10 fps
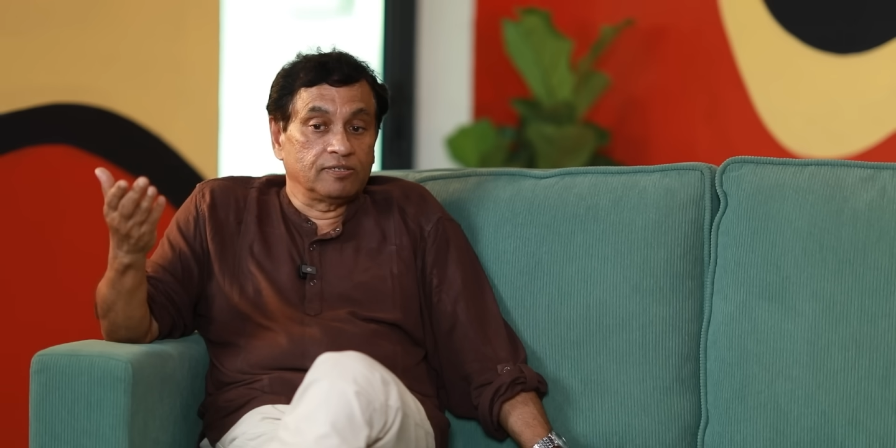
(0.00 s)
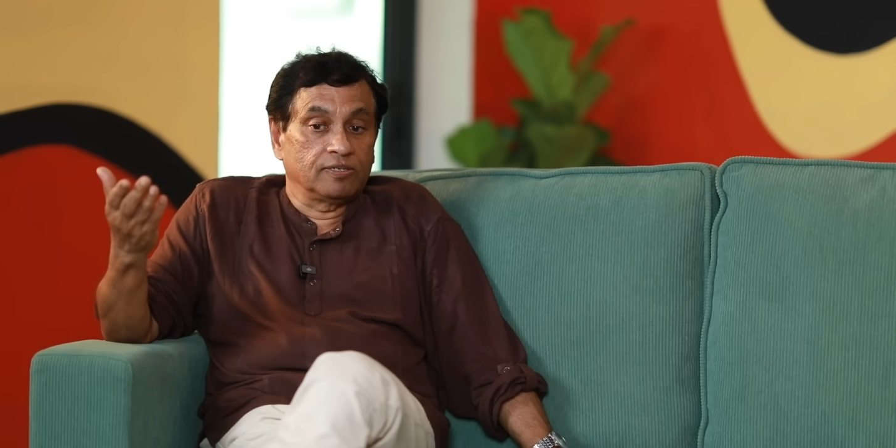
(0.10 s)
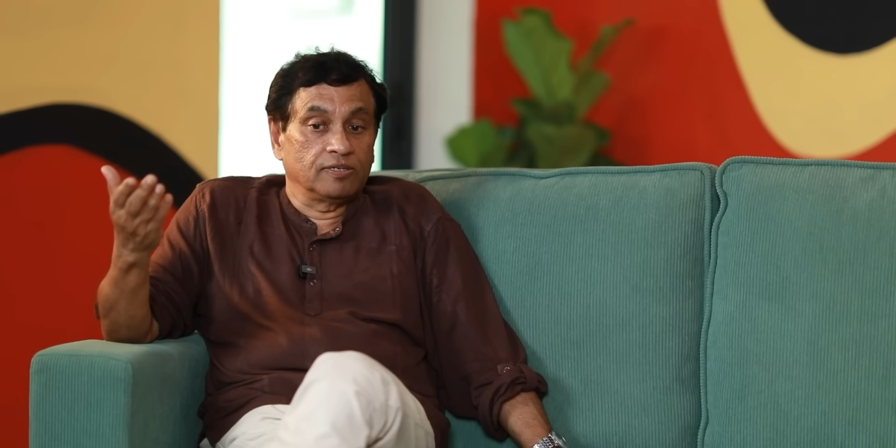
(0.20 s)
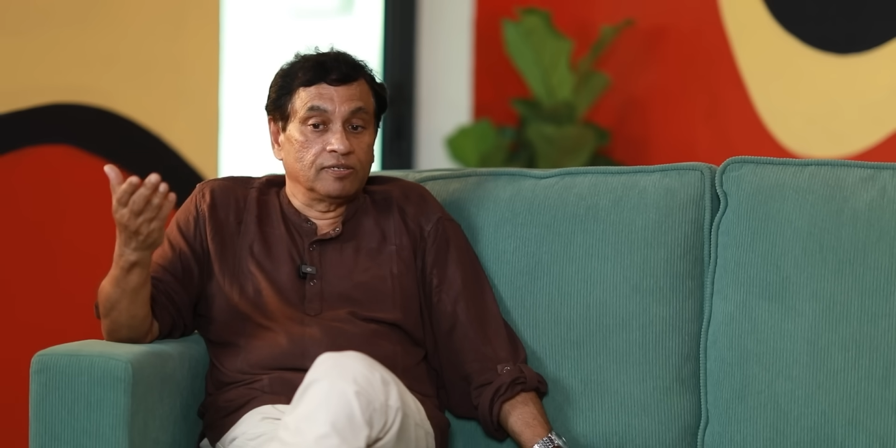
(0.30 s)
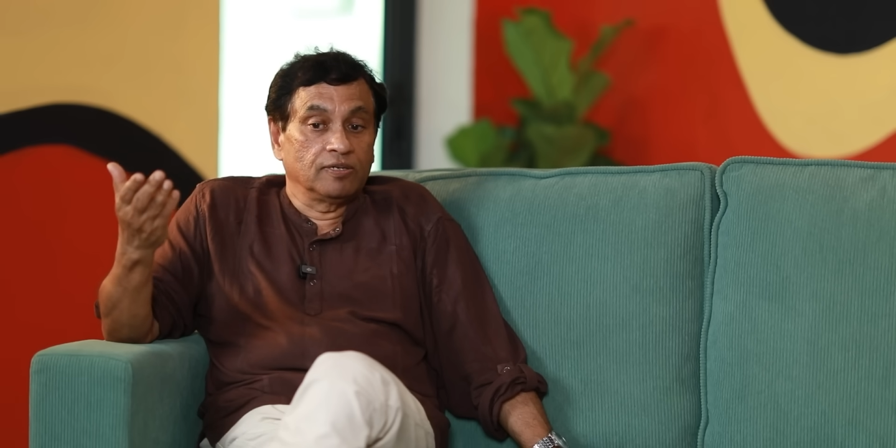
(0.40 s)

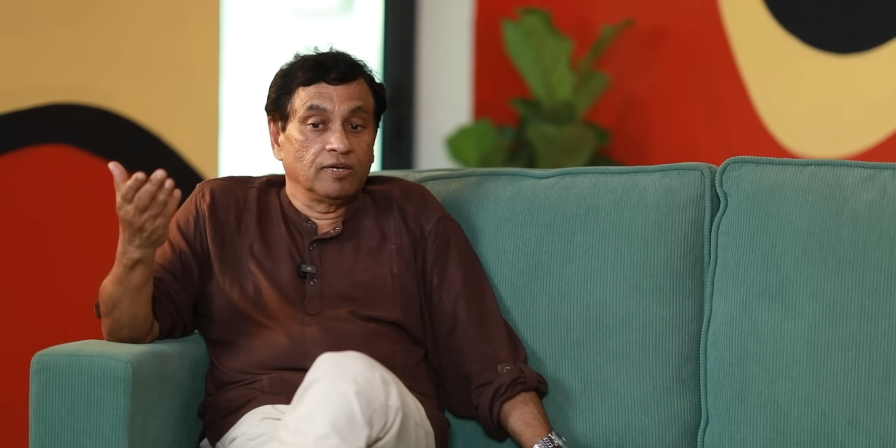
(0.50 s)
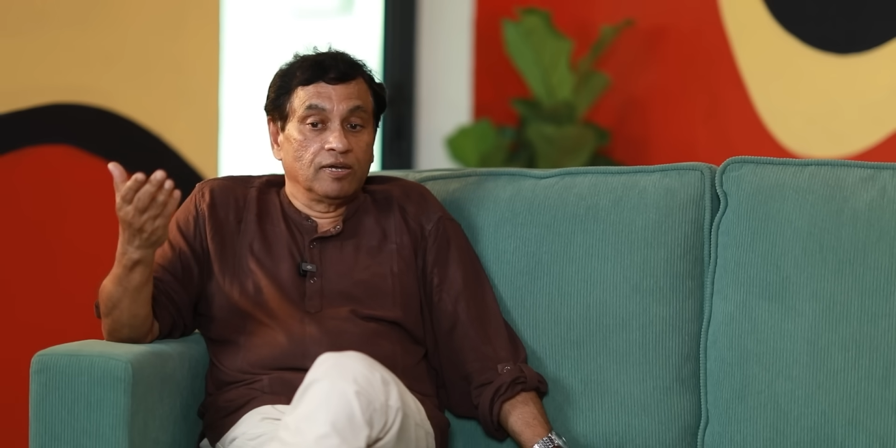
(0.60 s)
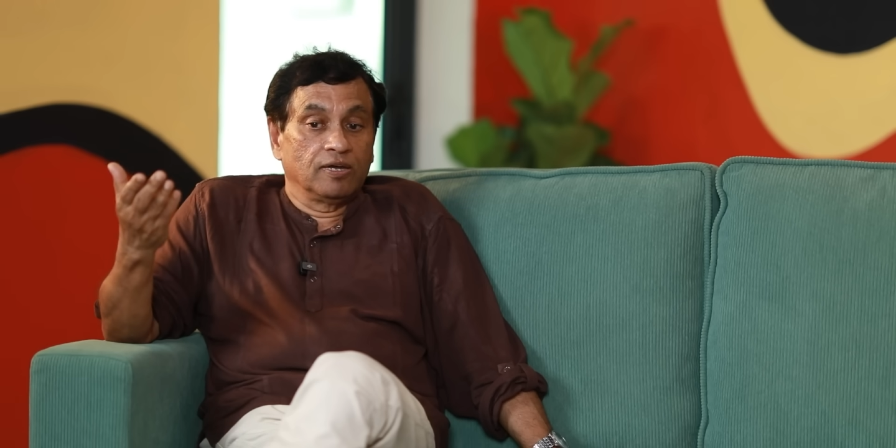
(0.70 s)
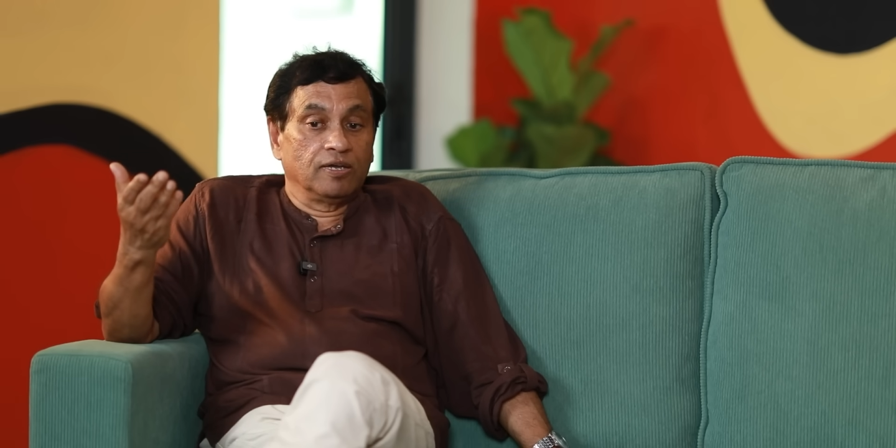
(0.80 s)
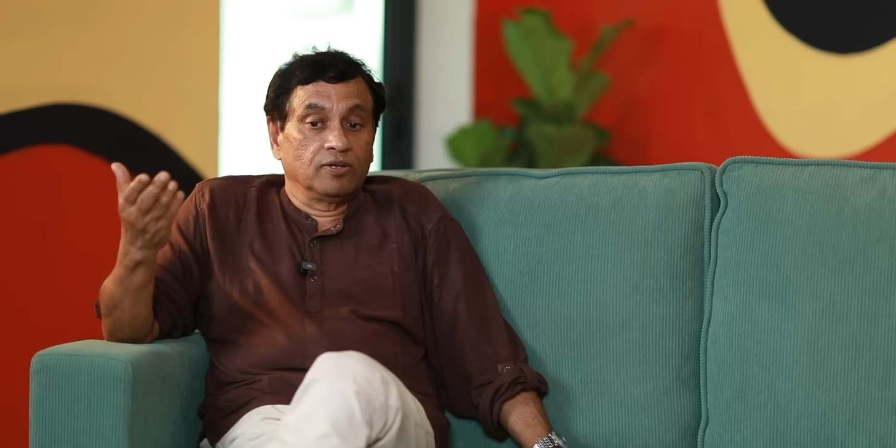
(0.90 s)

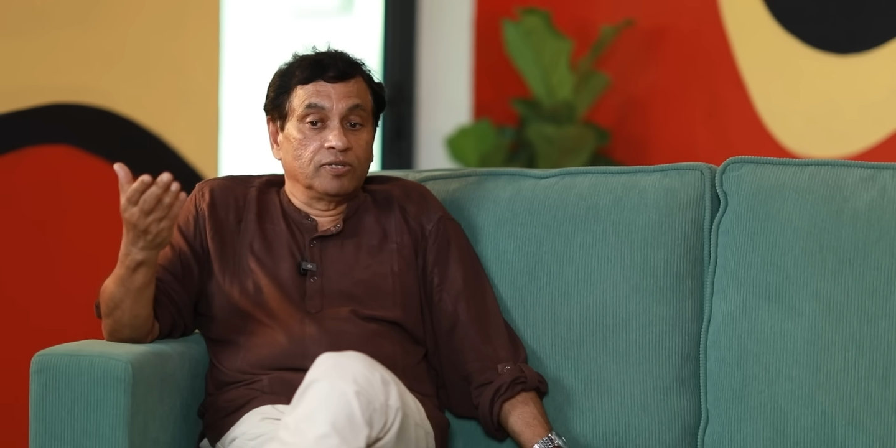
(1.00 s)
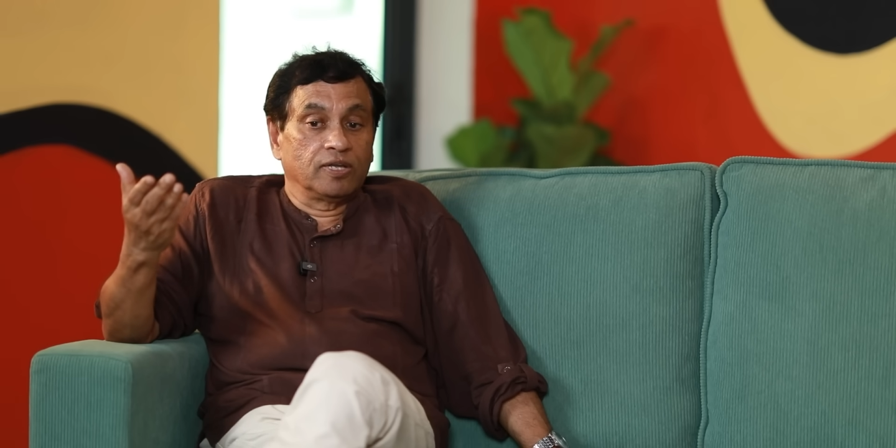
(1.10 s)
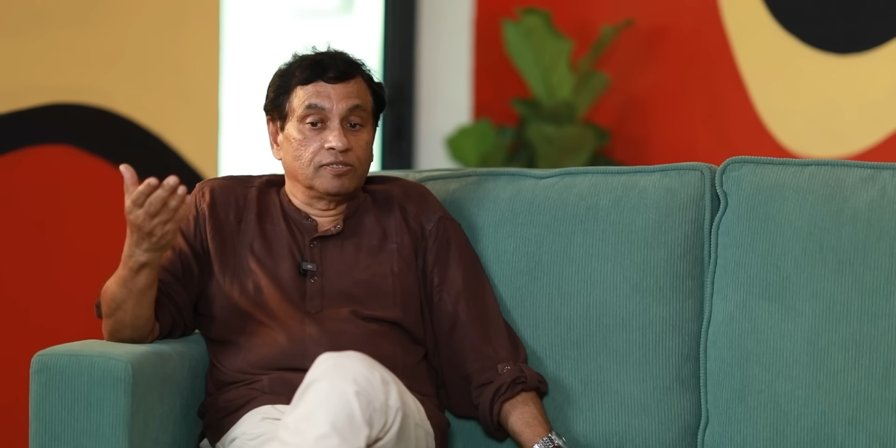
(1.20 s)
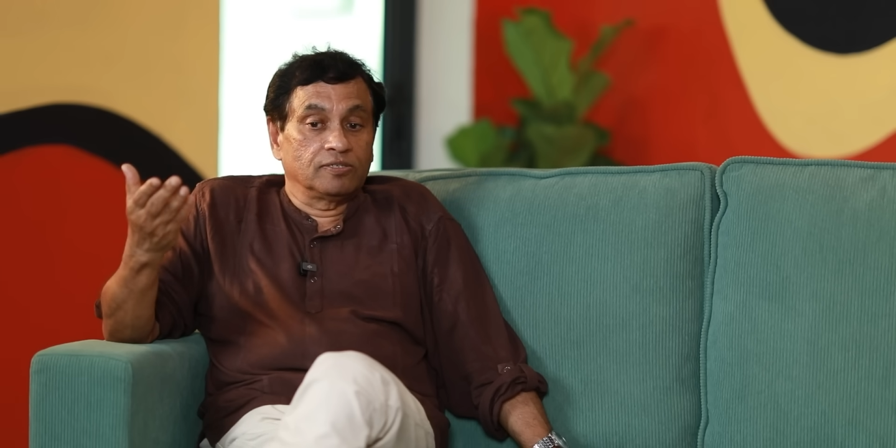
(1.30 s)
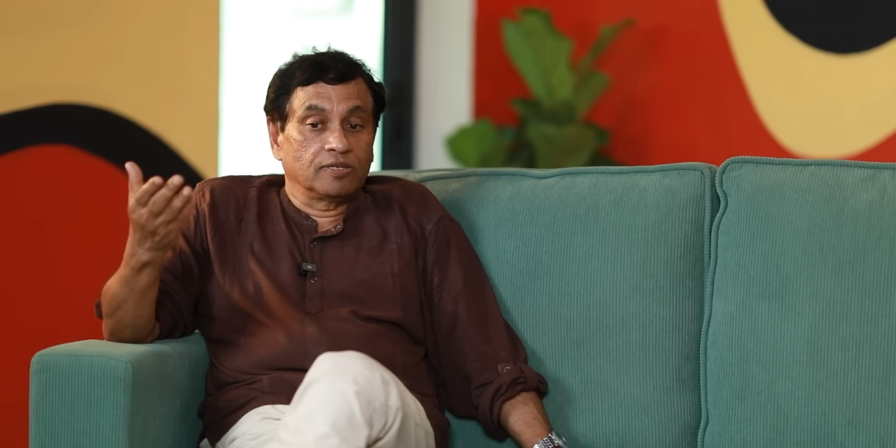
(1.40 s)
there is,